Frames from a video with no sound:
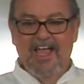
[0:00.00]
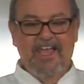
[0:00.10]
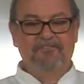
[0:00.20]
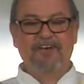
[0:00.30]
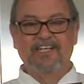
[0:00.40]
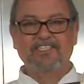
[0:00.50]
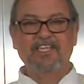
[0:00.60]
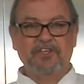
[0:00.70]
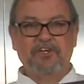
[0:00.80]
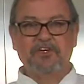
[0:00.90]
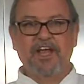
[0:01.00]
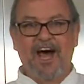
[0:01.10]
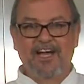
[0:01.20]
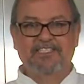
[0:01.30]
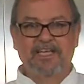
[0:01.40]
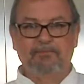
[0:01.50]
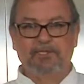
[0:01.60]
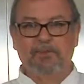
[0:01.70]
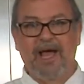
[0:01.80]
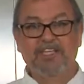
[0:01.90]
Invest in the good high temp
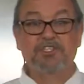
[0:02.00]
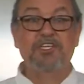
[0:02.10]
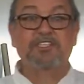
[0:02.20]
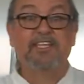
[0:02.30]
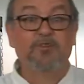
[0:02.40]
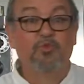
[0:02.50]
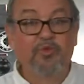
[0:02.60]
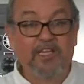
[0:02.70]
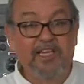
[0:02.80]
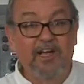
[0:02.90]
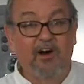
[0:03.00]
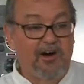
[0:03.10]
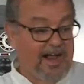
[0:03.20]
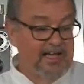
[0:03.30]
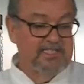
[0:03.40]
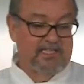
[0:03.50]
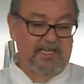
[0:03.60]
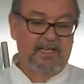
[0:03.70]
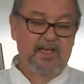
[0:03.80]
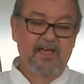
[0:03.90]
spatulas. They really are
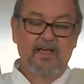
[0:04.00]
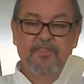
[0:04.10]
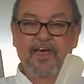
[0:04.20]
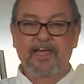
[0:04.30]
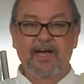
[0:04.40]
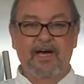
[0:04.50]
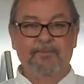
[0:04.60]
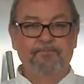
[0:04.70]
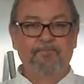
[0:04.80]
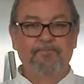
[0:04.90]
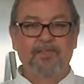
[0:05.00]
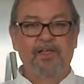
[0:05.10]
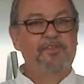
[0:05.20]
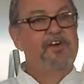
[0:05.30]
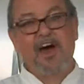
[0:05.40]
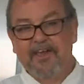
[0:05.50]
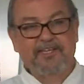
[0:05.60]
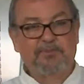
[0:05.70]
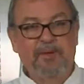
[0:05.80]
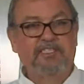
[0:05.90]
excellent. They're not
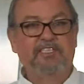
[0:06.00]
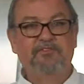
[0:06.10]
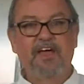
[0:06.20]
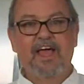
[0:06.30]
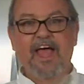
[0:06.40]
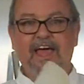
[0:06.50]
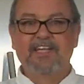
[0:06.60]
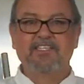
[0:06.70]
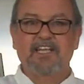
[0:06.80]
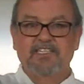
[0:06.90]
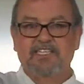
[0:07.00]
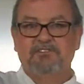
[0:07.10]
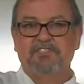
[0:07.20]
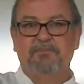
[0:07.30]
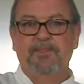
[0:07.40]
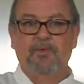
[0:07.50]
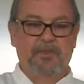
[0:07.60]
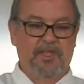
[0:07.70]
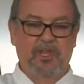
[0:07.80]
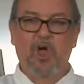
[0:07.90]
expensive, and it's nice to have something
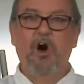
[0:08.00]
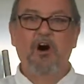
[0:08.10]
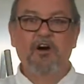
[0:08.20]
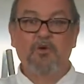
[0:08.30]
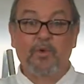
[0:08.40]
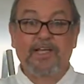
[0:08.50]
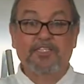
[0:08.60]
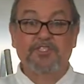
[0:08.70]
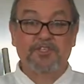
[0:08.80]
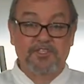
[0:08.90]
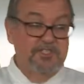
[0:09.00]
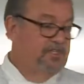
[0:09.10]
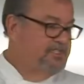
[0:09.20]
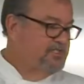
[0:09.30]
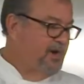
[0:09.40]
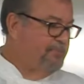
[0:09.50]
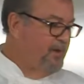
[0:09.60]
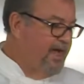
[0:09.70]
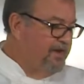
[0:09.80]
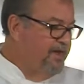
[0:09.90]
with a long reach so that you can scrape
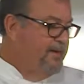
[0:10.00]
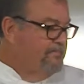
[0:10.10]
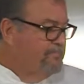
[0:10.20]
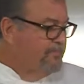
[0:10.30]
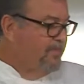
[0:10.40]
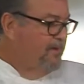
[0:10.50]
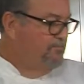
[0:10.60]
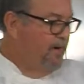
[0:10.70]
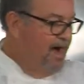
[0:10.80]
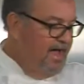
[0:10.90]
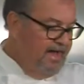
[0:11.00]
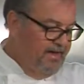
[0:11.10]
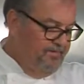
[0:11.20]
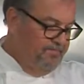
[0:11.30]
around. My